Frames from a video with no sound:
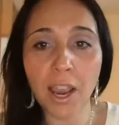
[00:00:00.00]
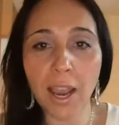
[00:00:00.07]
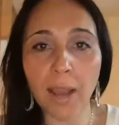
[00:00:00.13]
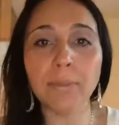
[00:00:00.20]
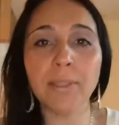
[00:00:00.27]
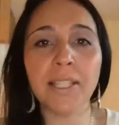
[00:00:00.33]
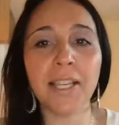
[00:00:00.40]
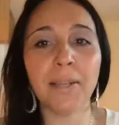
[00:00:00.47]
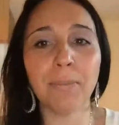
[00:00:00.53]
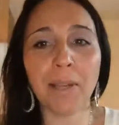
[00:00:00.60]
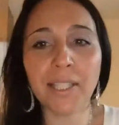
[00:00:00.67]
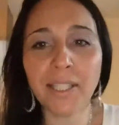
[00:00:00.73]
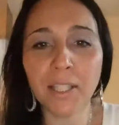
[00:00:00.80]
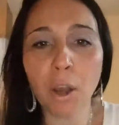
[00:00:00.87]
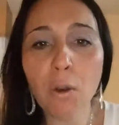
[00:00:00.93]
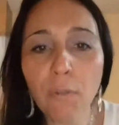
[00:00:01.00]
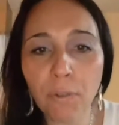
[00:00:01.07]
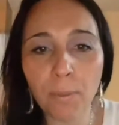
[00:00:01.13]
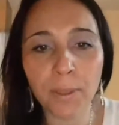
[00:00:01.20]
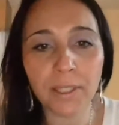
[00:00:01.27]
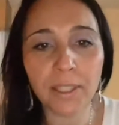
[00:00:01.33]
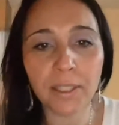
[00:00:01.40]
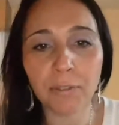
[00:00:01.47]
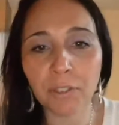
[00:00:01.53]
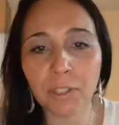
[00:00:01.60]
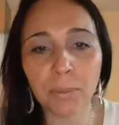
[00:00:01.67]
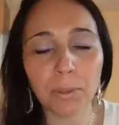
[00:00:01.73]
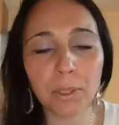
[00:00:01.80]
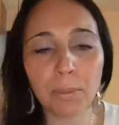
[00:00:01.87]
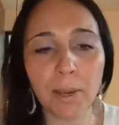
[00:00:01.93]
I'm seeing myself from a
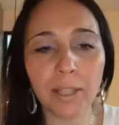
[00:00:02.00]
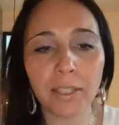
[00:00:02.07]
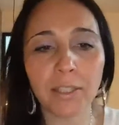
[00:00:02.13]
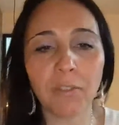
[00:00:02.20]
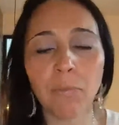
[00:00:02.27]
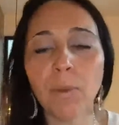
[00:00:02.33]
different perspective.